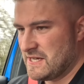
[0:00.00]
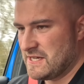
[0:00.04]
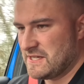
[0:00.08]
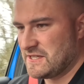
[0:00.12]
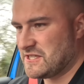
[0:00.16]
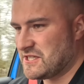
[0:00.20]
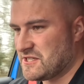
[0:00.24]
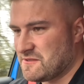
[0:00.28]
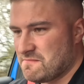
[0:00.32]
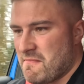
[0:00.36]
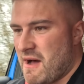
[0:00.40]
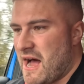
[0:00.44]

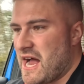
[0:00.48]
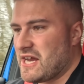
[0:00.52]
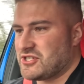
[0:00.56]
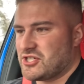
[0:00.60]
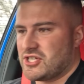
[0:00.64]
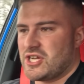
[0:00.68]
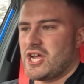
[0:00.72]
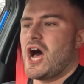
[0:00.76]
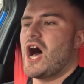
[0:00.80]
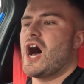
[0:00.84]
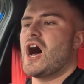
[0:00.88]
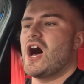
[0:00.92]

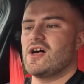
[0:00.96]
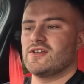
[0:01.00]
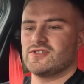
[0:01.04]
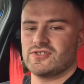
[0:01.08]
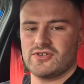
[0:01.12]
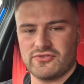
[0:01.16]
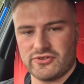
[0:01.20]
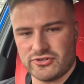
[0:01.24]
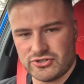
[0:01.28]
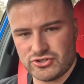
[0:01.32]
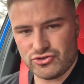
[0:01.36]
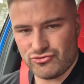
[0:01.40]
smash cars
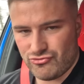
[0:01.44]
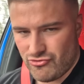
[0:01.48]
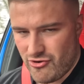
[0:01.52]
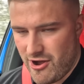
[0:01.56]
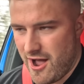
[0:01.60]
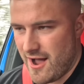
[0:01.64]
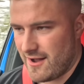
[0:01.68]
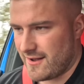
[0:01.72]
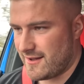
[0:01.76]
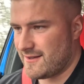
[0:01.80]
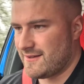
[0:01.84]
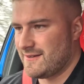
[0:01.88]
on the
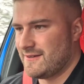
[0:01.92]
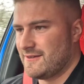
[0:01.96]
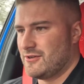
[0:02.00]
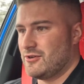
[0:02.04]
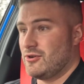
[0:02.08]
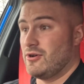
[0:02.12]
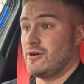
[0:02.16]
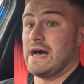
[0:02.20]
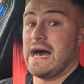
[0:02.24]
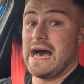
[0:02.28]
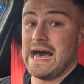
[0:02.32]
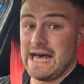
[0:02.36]
track
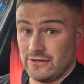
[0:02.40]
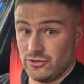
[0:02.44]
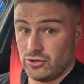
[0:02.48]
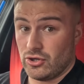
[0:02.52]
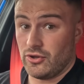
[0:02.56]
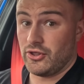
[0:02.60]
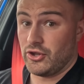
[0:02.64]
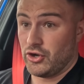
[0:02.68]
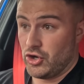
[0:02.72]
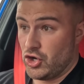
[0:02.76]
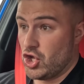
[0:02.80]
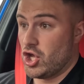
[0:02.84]
and
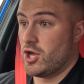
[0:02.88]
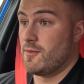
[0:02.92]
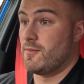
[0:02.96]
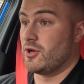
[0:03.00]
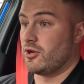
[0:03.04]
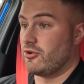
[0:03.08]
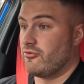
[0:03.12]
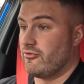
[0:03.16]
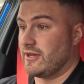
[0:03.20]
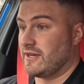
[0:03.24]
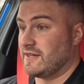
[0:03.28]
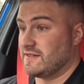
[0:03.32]
on the
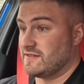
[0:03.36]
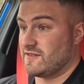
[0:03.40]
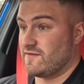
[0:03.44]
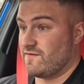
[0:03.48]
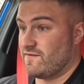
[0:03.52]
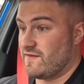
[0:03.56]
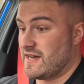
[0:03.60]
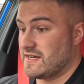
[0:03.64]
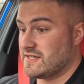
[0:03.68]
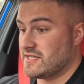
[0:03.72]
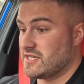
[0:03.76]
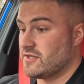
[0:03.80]
Nürburgring. It's the
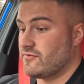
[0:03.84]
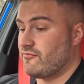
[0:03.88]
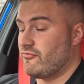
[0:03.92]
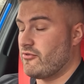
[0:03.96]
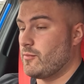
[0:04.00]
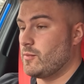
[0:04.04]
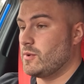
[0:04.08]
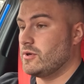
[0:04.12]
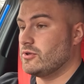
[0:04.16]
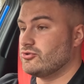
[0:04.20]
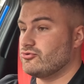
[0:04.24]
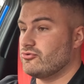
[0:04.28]
fastest
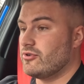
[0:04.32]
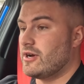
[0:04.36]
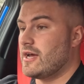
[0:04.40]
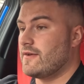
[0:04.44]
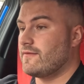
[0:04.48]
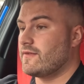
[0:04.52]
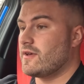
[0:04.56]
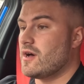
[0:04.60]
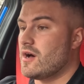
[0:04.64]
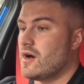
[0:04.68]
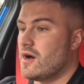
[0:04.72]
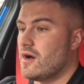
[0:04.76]
front-wheel
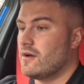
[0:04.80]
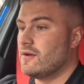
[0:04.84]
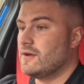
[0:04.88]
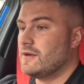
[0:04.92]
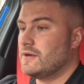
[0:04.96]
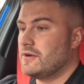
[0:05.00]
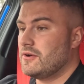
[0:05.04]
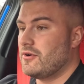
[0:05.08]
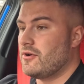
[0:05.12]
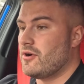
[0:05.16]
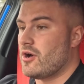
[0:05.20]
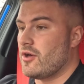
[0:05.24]
drive car
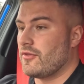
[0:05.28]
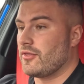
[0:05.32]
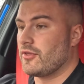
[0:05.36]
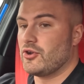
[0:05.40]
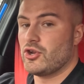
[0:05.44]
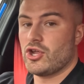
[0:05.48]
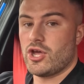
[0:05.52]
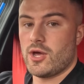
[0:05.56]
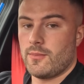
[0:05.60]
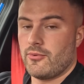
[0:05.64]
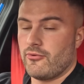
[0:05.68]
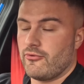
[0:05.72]
on the
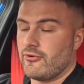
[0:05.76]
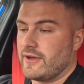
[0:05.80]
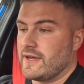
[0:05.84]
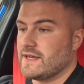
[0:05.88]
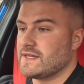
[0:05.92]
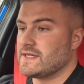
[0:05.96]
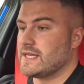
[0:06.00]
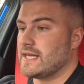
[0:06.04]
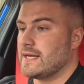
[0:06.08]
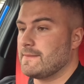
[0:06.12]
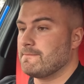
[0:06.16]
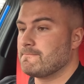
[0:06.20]
Nürburgring,
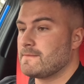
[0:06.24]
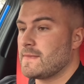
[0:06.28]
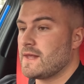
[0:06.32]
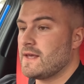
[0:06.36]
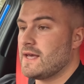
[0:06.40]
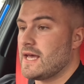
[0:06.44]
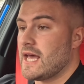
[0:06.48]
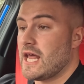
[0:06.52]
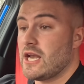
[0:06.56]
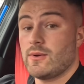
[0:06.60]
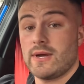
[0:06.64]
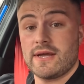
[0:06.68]
isn't it?
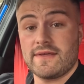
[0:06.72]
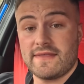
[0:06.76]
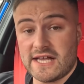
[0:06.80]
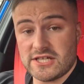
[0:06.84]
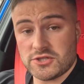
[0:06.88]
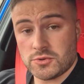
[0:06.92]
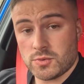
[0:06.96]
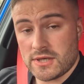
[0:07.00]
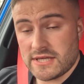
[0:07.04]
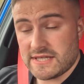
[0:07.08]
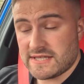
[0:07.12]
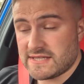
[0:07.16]
Anyway,
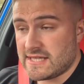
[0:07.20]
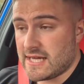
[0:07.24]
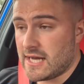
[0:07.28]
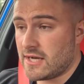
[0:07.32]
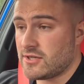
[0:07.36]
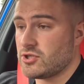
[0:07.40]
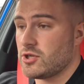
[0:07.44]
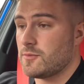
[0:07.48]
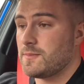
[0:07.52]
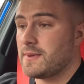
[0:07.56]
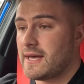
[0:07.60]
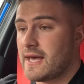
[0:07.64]
that's what it
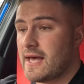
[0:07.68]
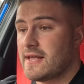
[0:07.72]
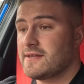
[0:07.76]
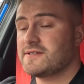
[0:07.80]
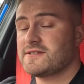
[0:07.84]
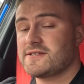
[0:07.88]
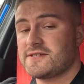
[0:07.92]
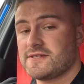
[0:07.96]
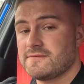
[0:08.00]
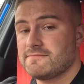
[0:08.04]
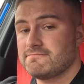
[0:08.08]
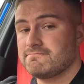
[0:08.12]
stacks up
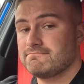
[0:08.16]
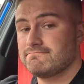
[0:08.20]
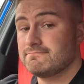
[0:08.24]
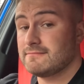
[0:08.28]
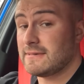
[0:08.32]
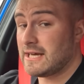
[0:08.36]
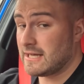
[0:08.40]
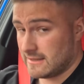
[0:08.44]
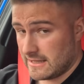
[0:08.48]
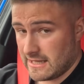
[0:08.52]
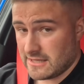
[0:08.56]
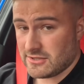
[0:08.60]
against,
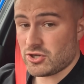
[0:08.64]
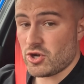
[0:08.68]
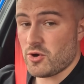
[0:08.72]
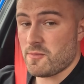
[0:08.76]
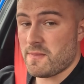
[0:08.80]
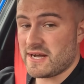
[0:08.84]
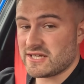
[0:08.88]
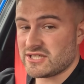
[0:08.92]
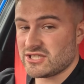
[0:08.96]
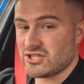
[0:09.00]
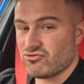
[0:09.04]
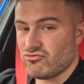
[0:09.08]
and let's go
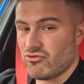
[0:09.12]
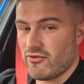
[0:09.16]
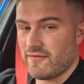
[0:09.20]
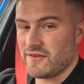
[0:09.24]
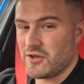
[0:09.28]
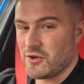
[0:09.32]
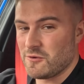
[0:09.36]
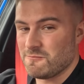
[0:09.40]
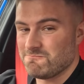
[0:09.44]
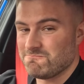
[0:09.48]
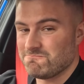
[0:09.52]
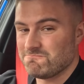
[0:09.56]
back to the
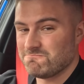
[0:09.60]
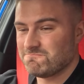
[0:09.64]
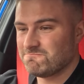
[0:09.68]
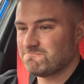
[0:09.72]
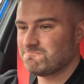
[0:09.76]
review.